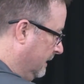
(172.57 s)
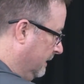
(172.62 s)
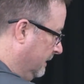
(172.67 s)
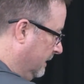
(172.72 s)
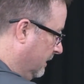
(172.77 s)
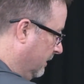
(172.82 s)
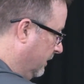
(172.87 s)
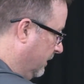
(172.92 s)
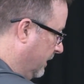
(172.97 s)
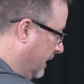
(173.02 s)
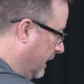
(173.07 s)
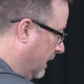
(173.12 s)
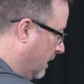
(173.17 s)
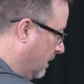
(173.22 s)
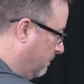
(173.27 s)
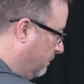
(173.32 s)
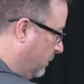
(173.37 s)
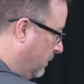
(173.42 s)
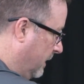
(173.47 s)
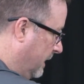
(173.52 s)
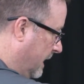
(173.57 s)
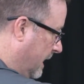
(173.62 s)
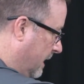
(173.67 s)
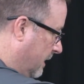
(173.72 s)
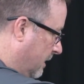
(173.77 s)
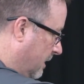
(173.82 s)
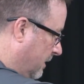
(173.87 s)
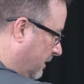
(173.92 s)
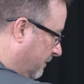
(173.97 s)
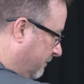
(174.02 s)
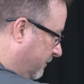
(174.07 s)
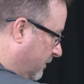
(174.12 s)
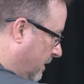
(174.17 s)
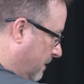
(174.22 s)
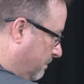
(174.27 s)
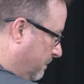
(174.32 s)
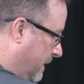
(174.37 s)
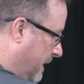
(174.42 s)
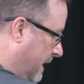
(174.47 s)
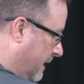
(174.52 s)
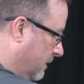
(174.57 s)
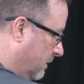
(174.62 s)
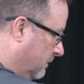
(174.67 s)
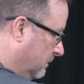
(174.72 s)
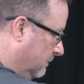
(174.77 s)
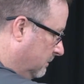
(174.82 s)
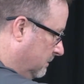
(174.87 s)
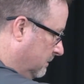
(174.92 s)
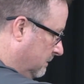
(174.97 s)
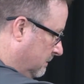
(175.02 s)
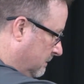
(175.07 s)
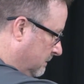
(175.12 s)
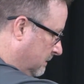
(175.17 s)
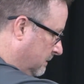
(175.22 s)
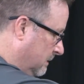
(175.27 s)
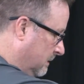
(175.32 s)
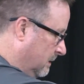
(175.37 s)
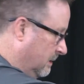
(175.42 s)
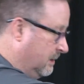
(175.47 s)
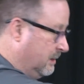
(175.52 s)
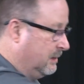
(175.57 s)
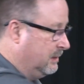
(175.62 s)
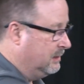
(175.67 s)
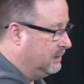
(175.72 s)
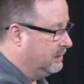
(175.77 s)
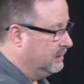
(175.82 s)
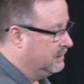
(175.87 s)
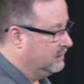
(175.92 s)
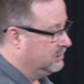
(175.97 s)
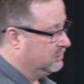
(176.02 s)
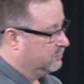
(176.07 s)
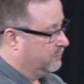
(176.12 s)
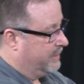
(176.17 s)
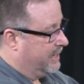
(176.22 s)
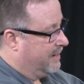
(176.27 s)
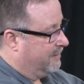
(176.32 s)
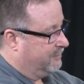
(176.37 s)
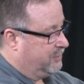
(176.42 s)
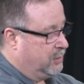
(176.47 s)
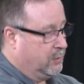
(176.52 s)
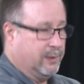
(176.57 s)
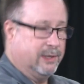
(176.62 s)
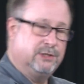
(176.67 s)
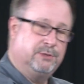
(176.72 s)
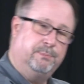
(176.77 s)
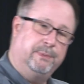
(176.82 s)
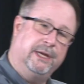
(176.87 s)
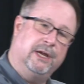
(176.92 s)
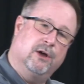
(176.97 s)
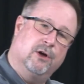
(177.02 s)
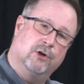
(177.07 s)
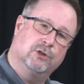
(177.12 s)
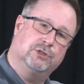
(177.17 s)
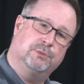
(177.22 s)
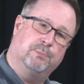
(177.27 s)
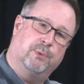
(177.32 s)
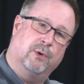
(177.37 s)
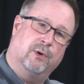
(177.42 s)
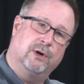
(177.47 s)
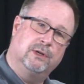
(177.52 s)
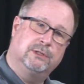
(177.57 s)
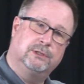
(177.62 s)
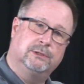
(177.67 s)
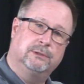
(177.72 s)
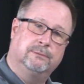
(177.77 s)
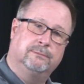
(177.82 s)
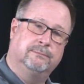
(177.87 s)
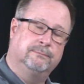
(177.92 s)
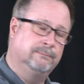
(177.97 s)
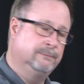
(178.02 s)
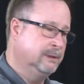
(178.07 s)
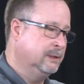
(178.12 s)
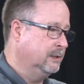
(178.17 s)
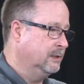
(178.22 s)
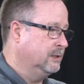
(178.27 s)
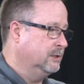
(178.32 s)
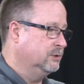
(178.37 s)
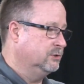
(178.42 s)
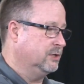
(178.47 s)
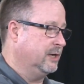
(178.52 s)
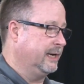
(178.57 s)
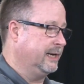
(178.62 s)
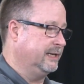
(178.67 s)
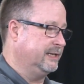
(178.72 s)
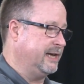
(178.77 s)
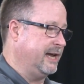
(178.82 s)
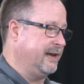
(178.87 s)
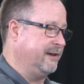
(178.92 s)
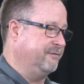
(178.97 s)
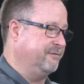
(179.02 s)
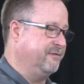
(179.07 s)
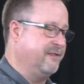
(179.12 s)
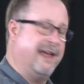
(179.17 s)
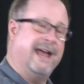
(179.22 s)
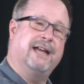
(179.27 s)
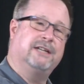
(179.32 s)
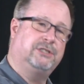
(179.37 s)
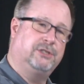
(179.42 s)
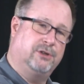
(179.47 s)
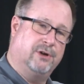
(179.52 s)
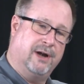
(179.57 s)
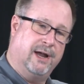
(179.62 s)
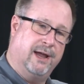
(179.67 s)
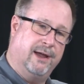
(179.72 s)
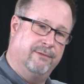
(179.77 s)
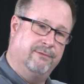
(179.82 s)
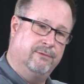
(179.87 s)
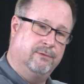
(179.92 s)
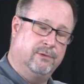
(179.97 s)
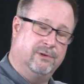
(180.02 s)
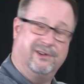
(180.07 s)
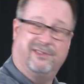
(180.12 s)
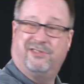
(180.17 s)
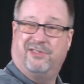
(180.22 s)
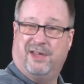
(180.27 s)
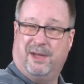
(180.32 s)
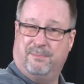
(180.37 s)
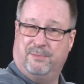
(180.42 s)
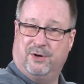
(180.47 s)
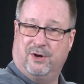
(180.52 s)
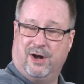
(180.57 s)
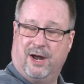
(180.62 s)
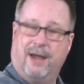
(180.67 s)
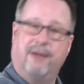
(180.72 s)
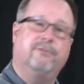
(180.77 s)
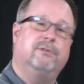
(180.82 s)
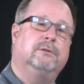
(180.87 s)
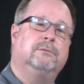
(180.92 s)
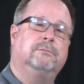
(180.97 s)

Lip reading: The other thing I'll point out on the front panel is we have USB host ports. So I can take a flash drive or a thumb drive,